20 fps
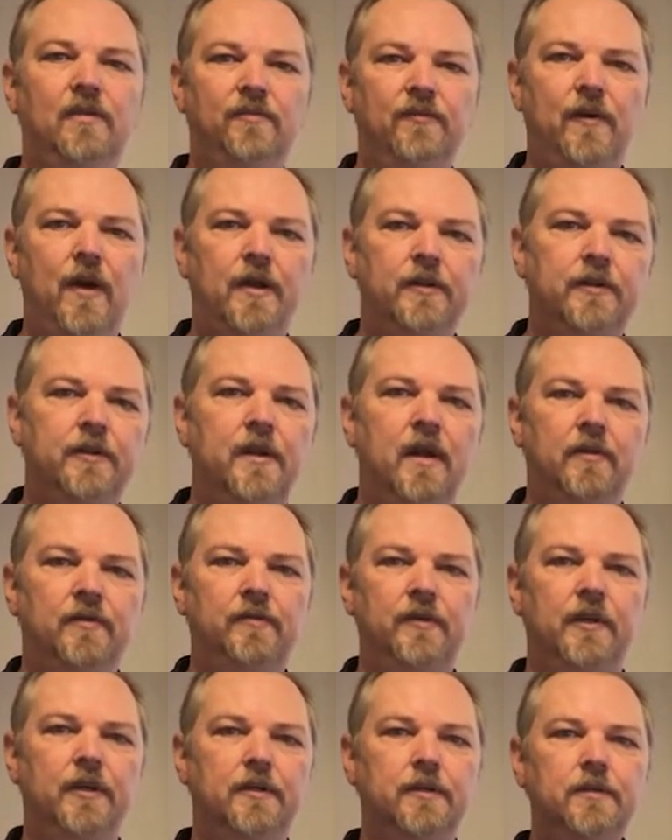find in our
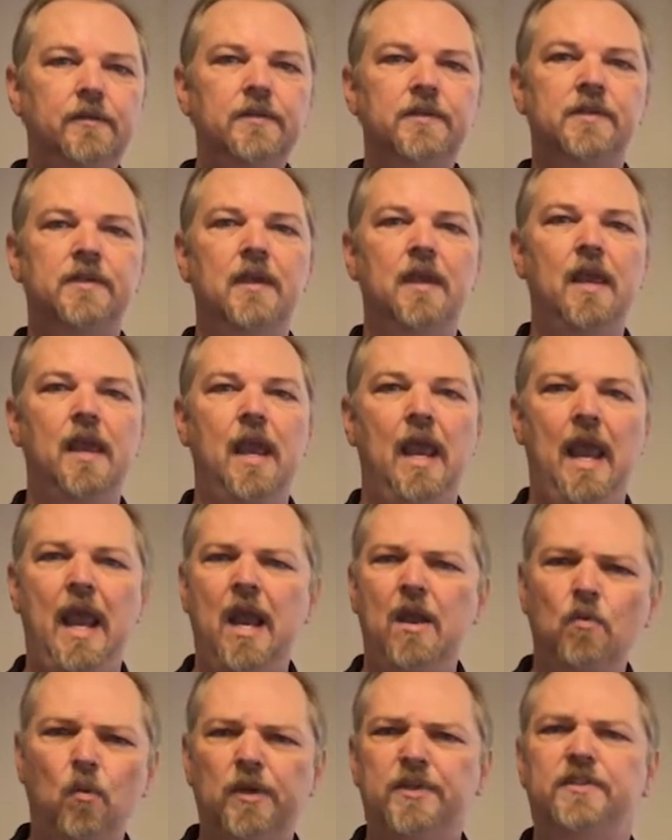vehicles
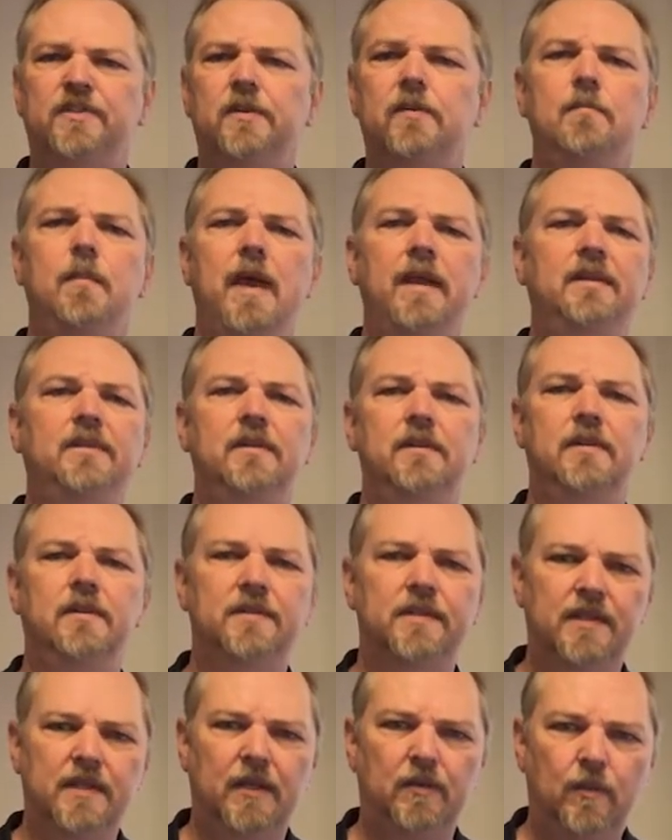and what sort of
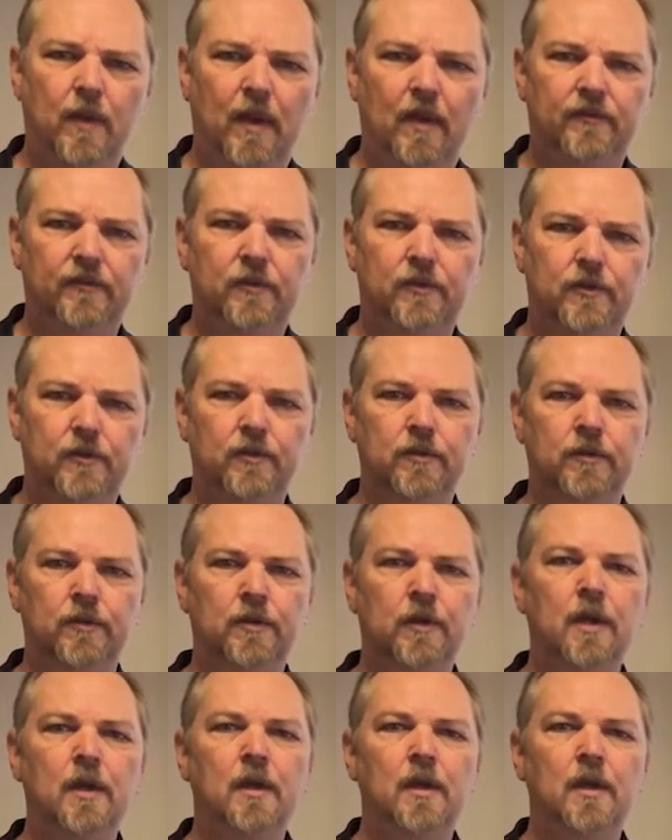maintenance that we have to do